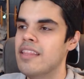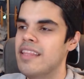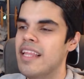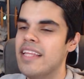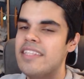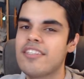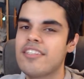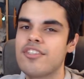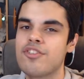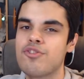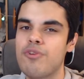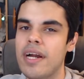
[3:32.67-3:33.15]

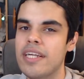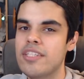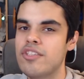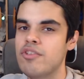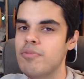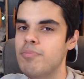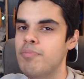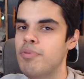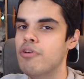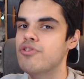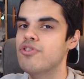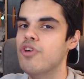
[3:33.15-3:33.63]
Let's try to
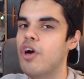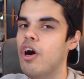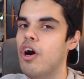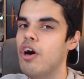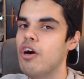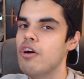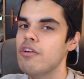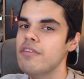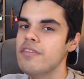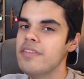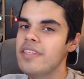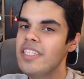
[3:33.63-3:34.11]
put
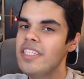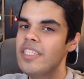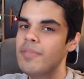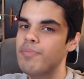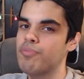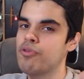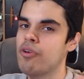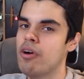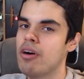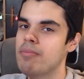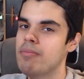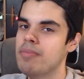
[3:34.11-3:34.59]
all these
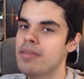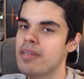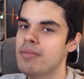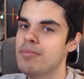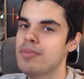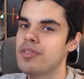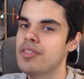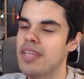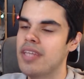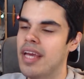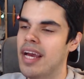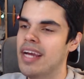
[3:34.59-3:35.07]

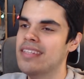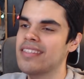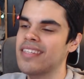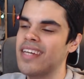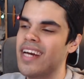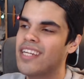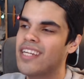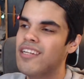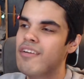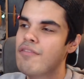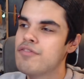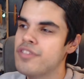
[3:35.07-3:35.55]
problems and
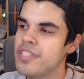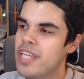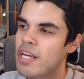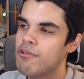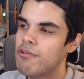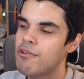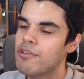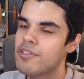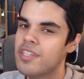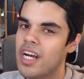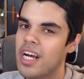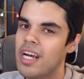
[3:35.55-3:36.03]
kind of
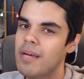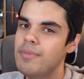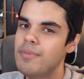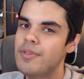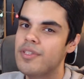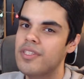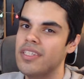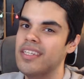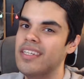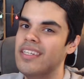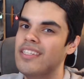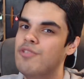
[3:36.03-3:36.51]

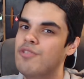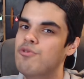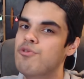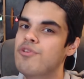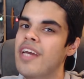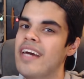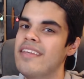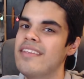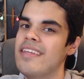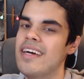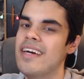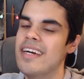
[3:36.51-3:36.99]
stereotypes
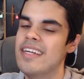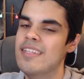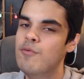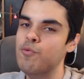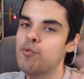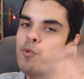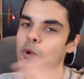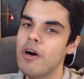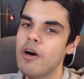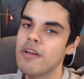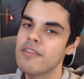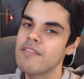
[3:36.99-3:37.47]
together in
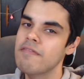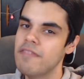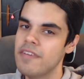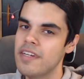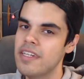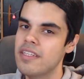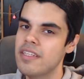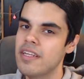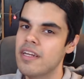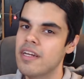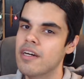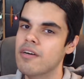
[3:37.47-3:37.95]
one
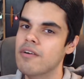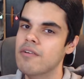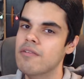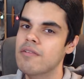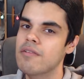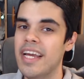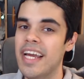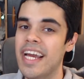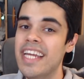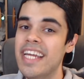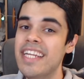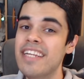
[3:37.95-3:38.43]
video,
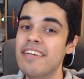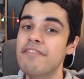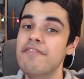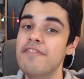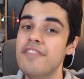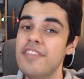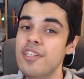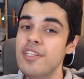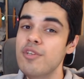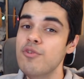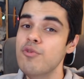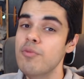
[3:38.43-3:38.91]
in a
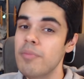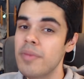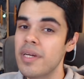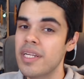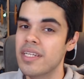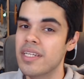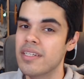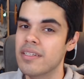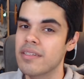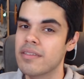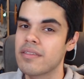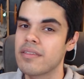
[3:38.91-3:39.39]
few
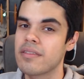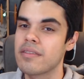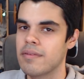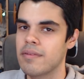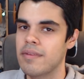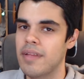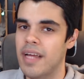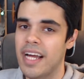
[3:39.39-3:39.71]
minutes.